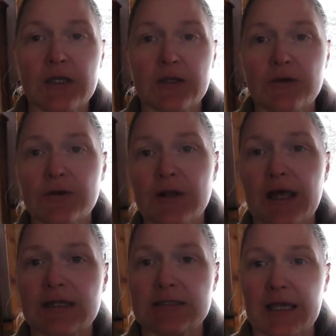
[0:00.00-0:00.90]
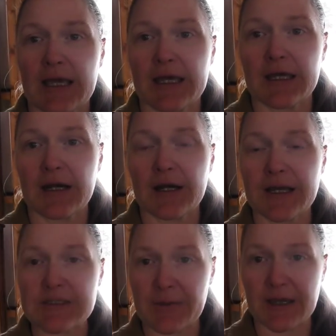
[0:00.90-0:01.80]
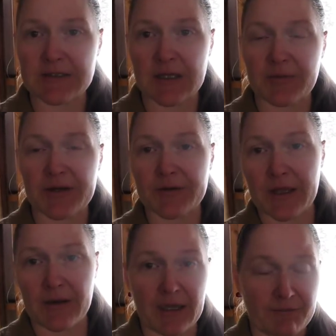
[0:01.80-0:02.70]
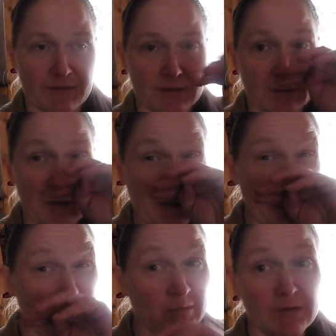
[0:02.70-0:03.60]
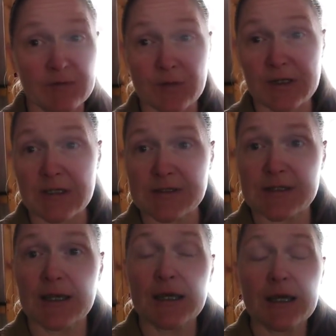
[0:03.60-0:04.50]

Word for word: utilize that, our ice box up here without having to um, freeze